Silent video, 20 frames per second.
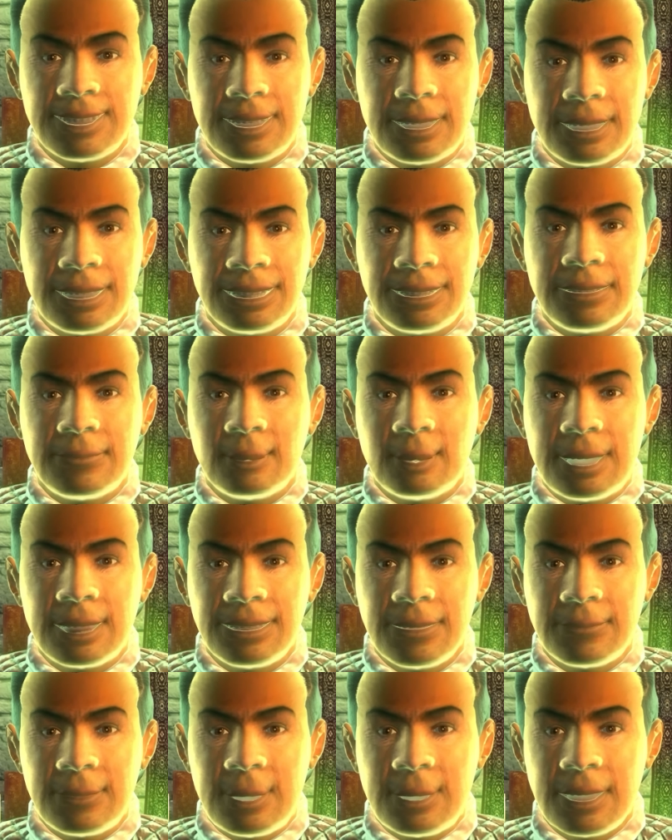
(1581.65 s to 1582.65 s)
I asked him once
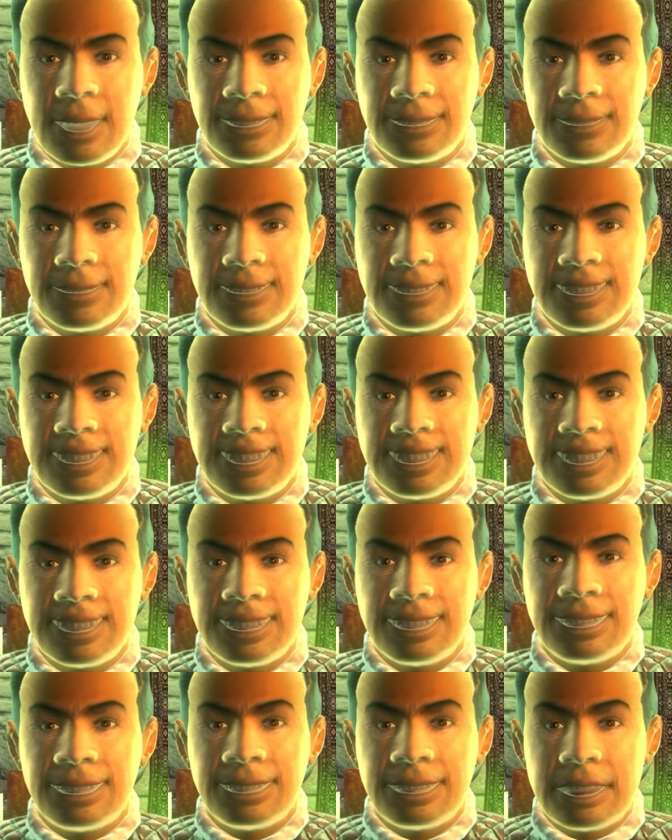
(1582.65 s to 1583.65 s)
about it, and
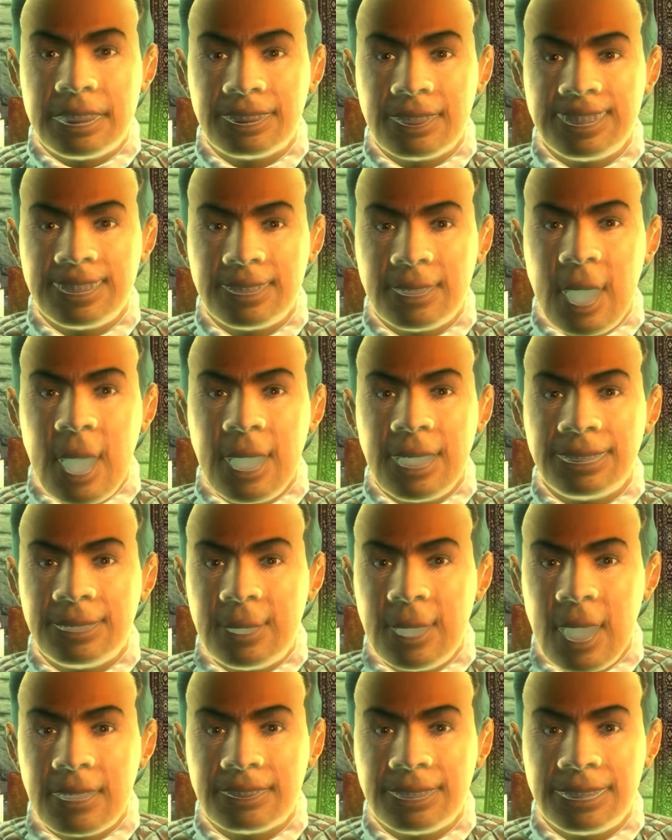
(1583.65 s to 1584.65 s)
he said that he goes out
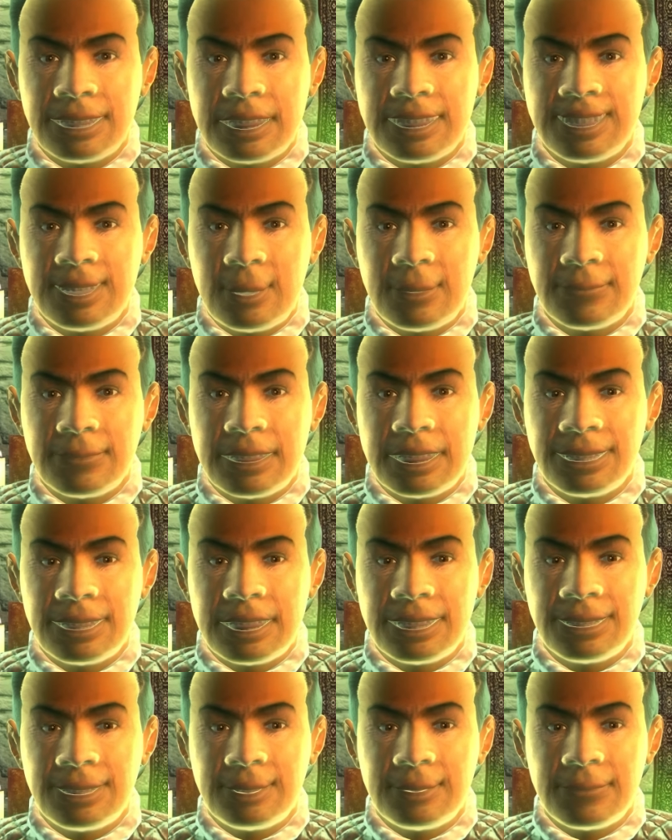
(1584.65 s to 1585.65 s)
of the city on business
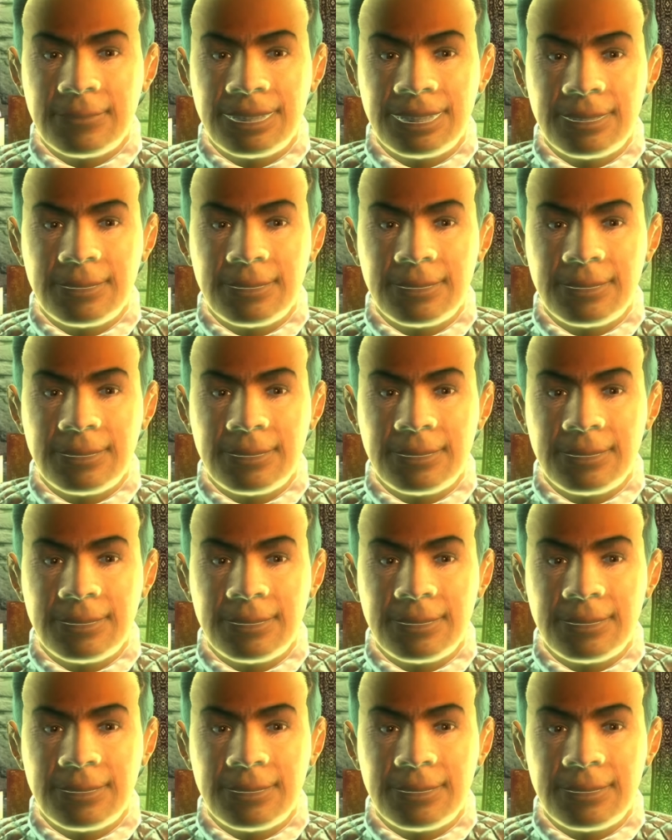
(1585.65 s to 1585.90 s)
trips.